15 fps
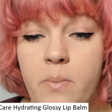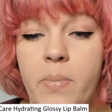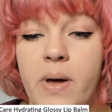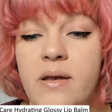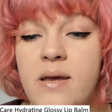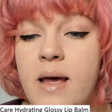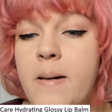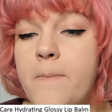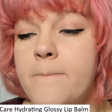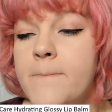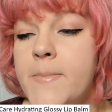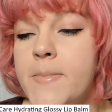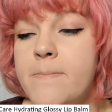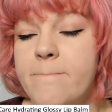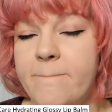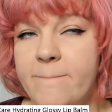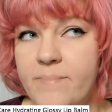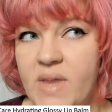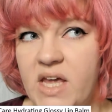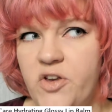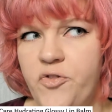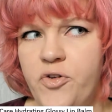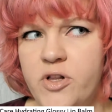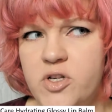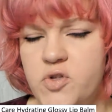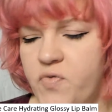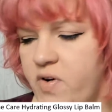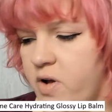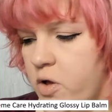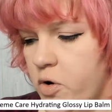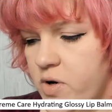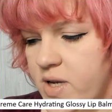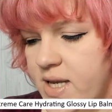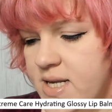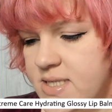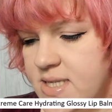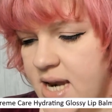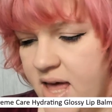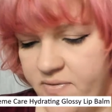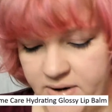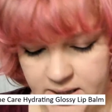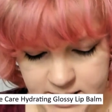but it feels very good. It doesn't have any